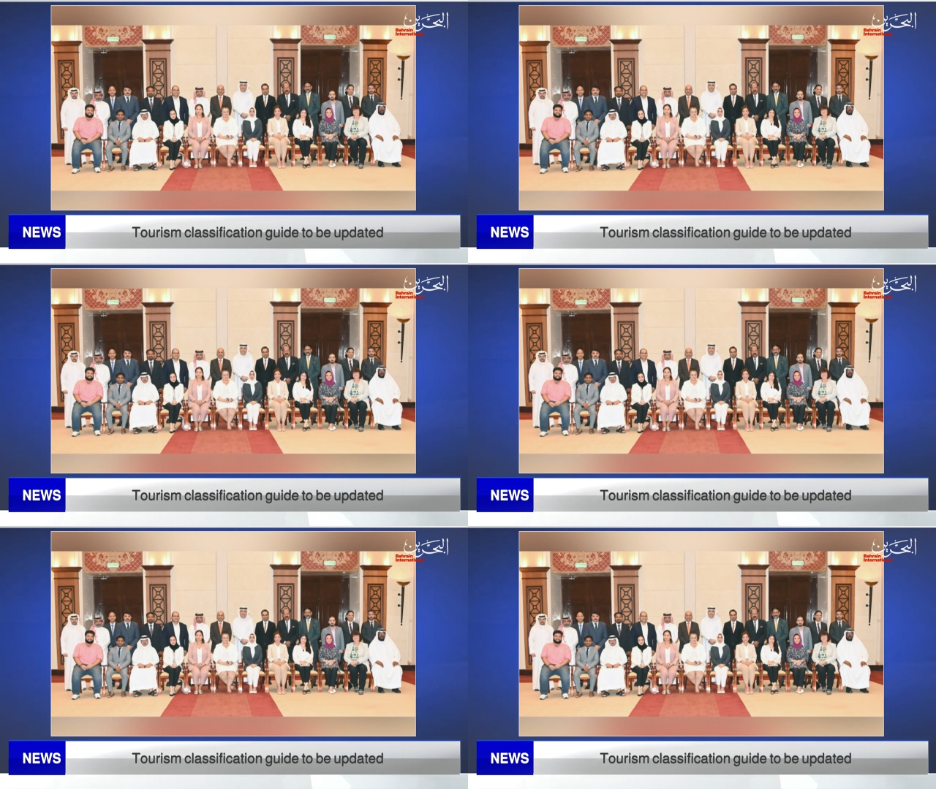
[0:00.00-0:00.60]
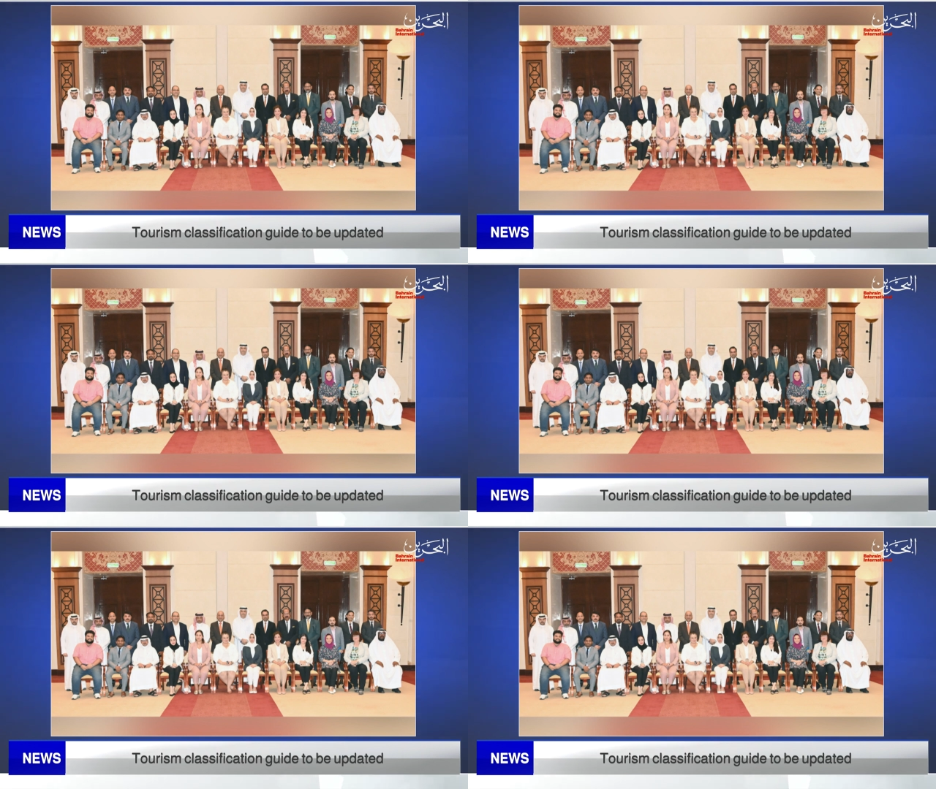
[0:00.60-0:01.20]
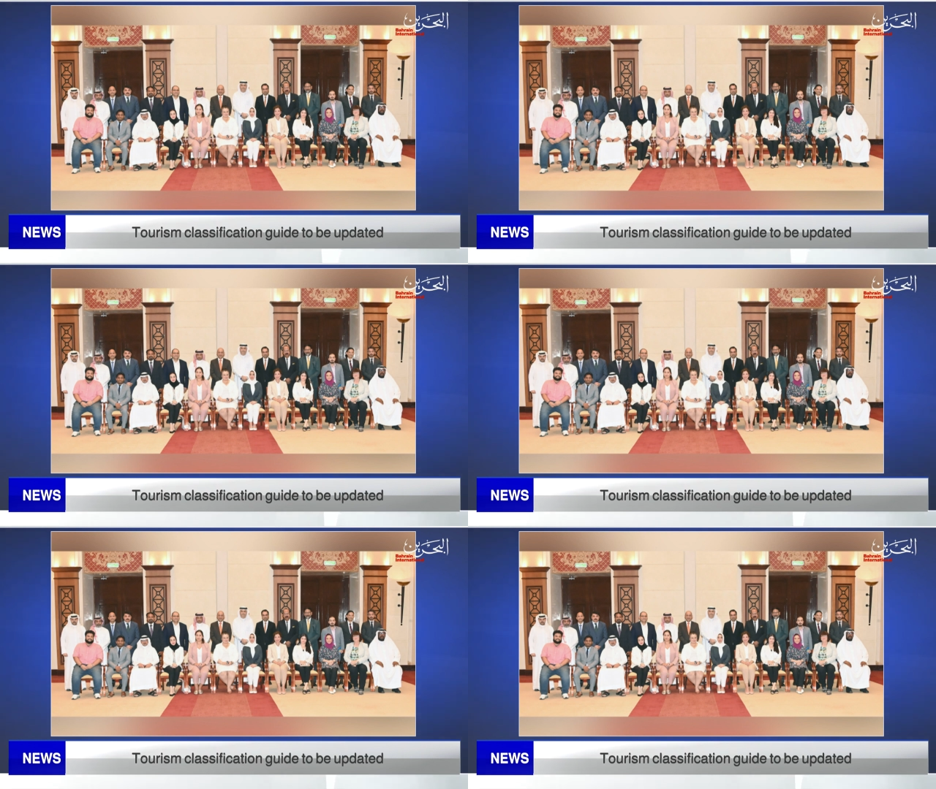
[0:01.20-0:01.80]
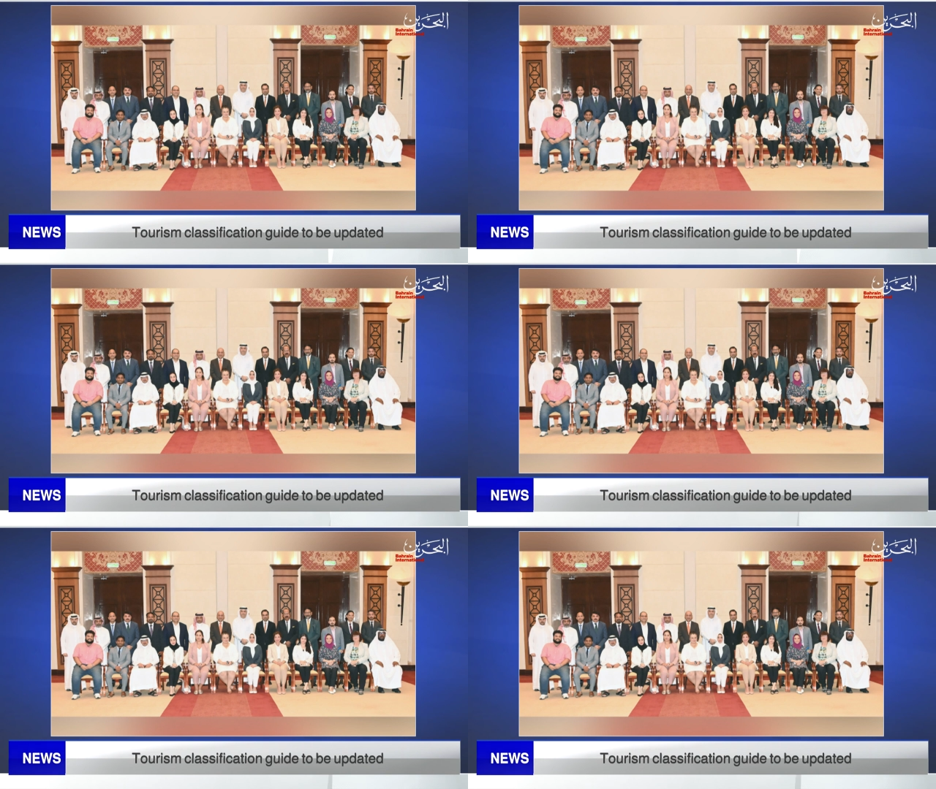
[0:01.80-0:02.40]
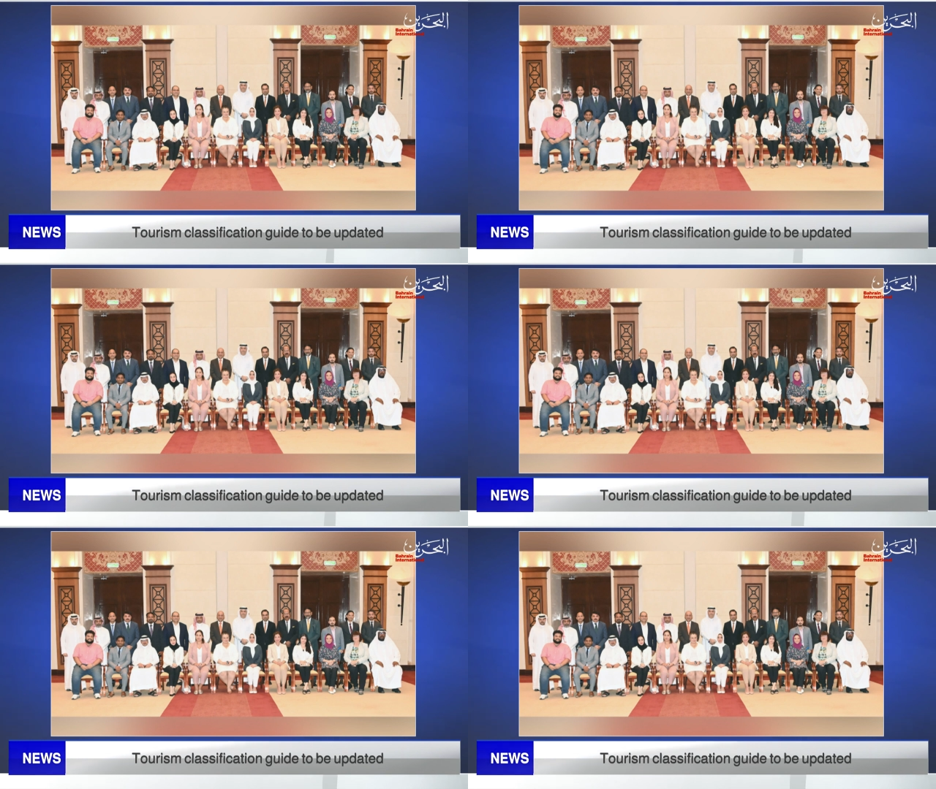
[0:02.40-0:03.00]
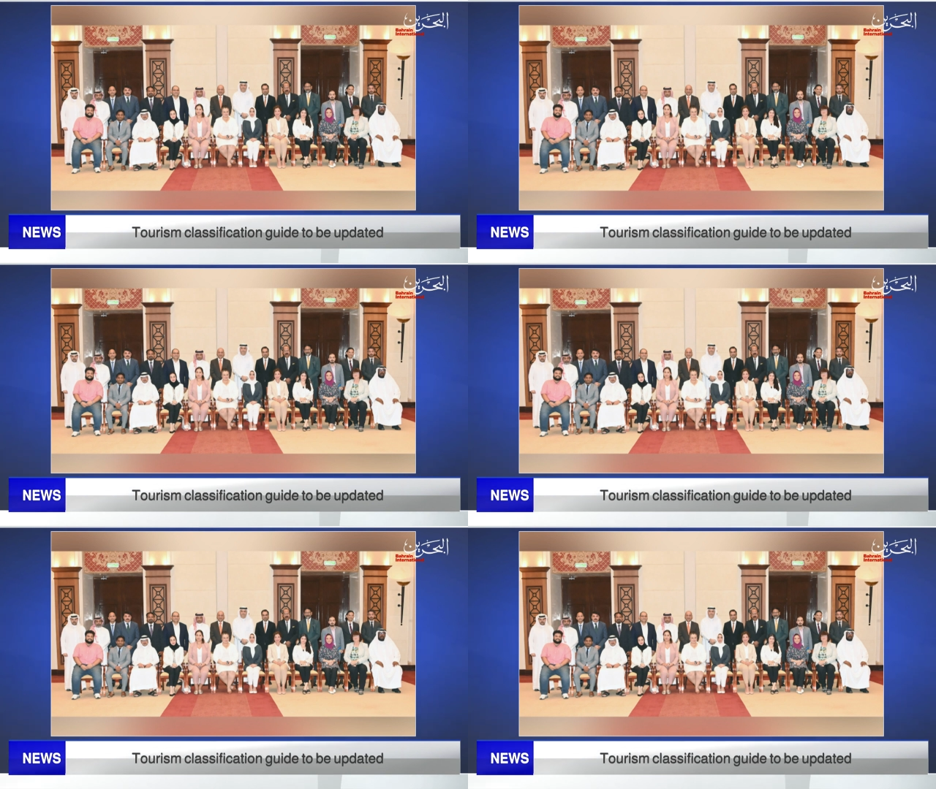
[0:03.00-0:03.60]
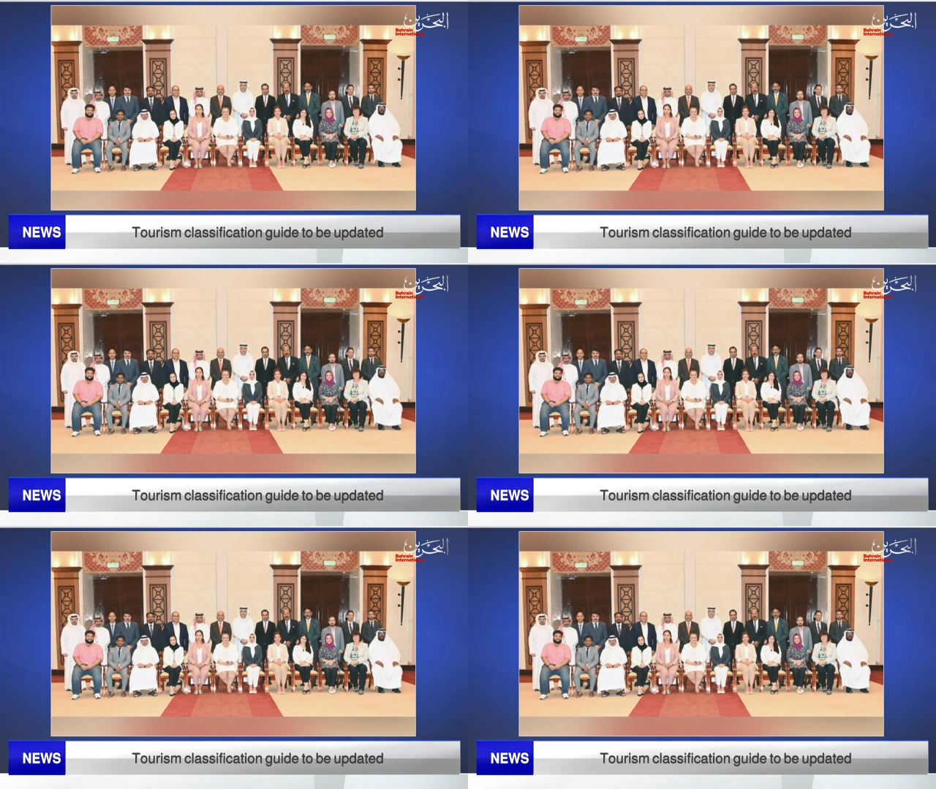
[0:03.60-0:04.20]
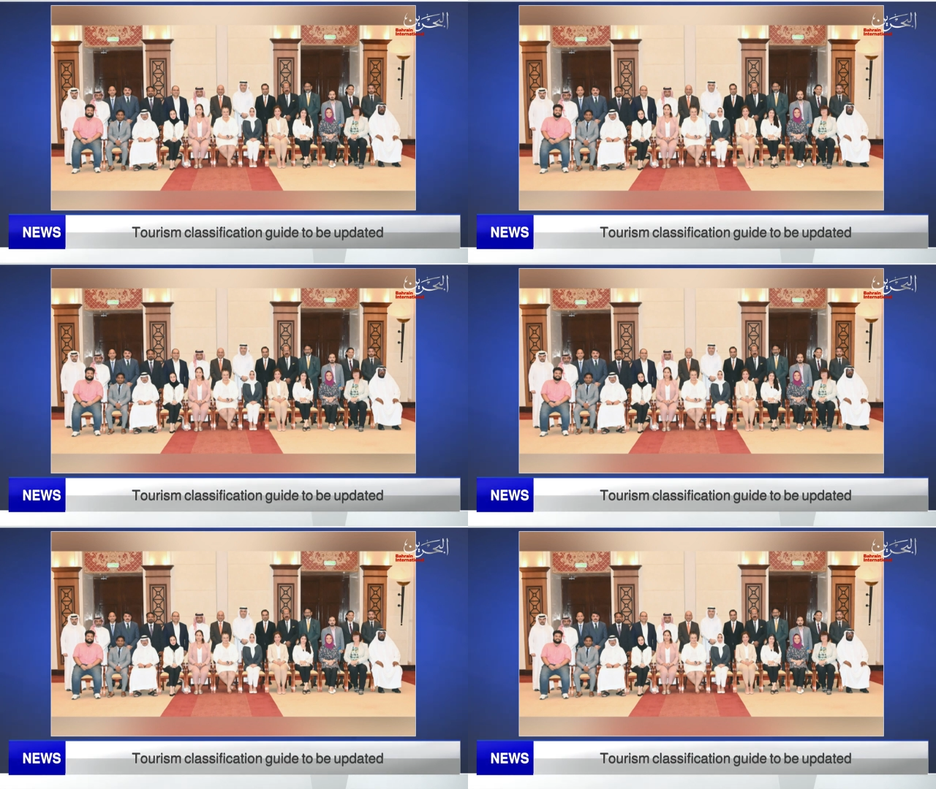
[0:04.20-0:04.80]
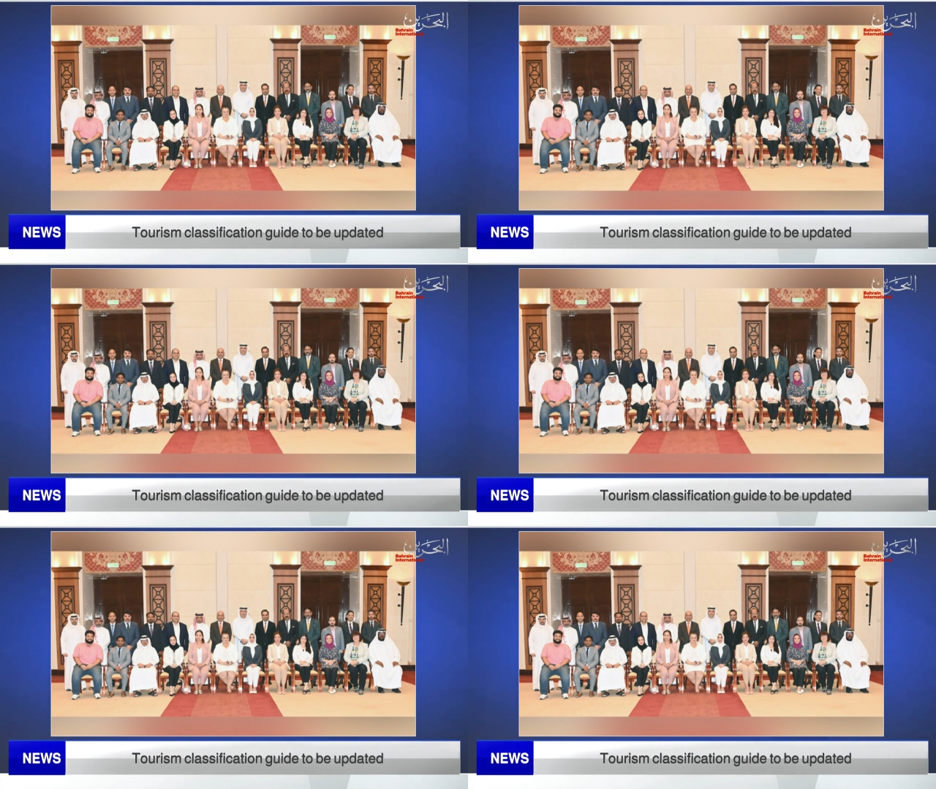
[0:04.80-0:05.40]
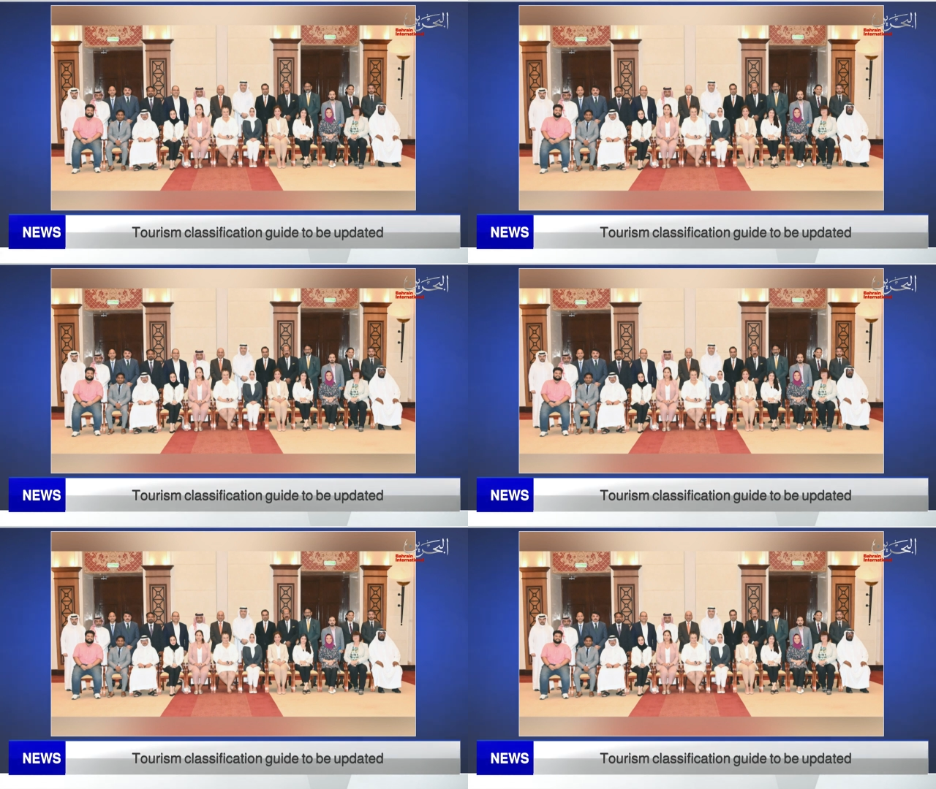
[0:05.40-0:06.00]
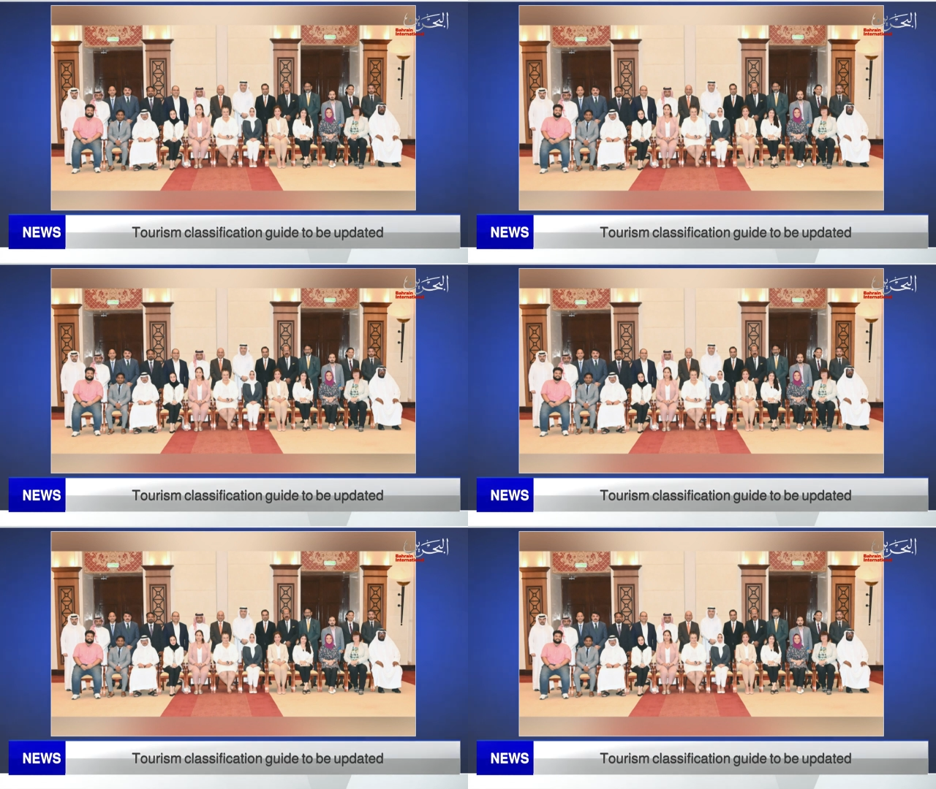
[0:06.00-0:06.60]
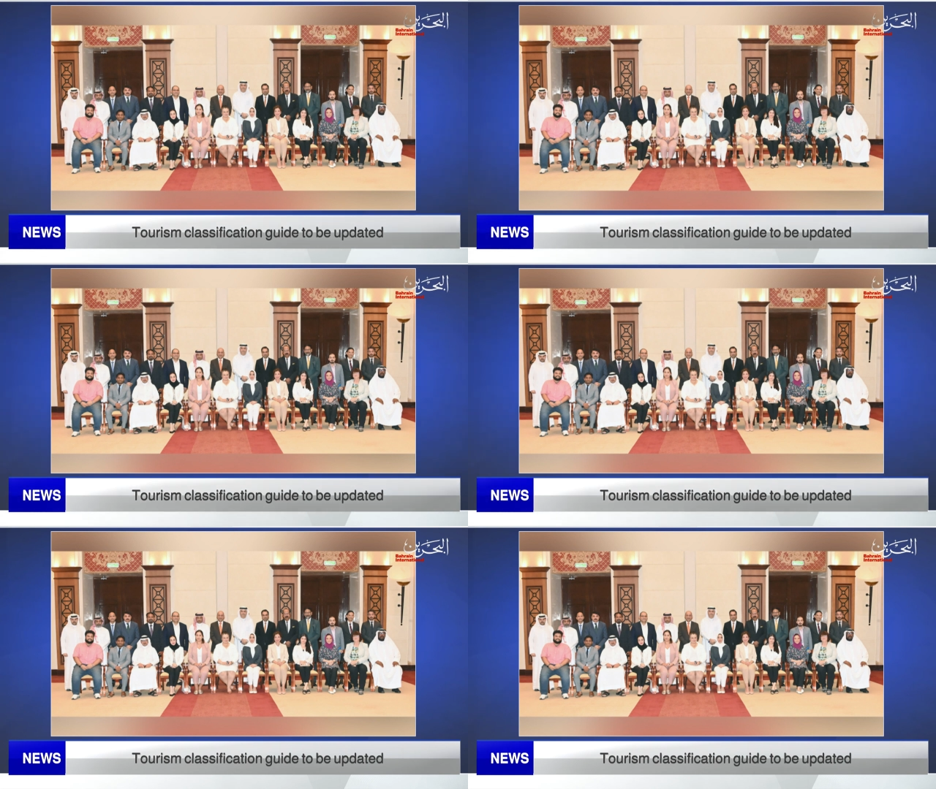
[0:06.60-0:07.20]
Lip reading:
Nobody's mouth can be seen.